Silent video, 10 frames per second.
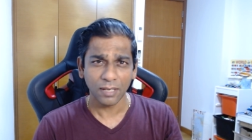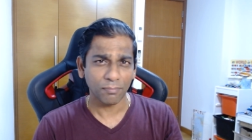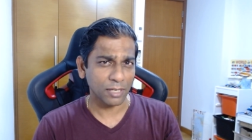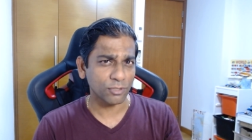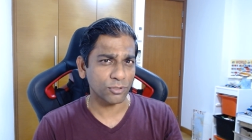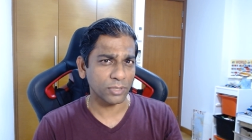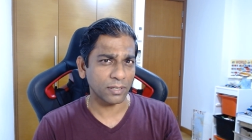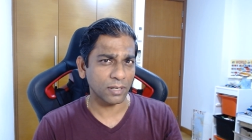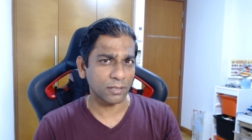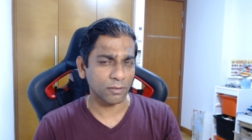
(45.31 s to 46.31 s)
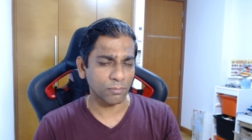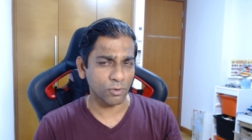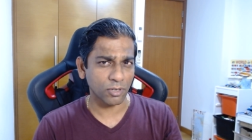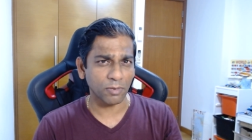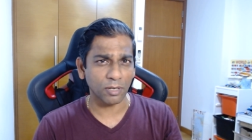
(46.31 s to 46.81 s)
Manchester United under
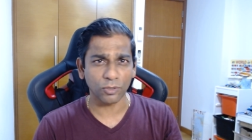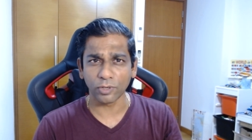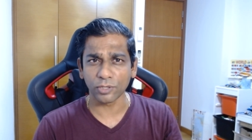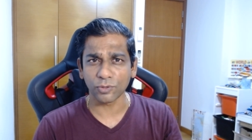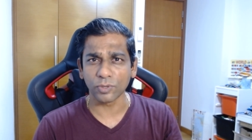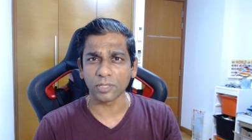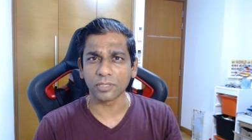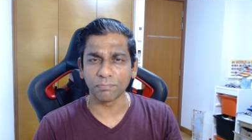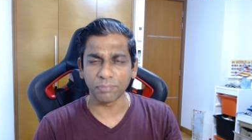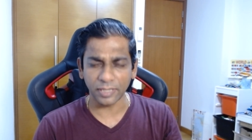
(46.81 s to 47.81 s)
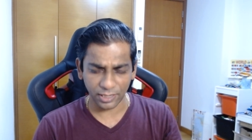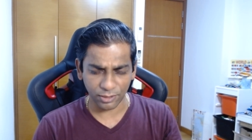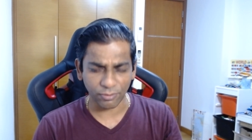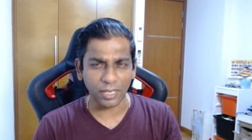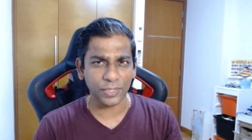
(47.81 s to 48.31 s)
Amorim are going through a complete
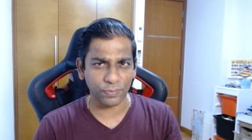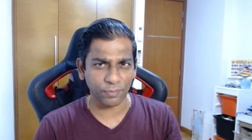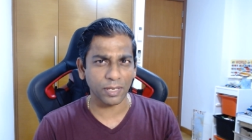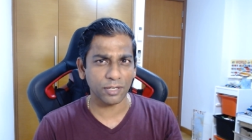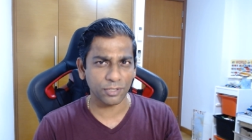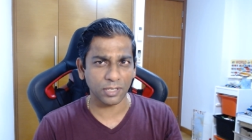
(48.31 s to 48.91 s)
transformation,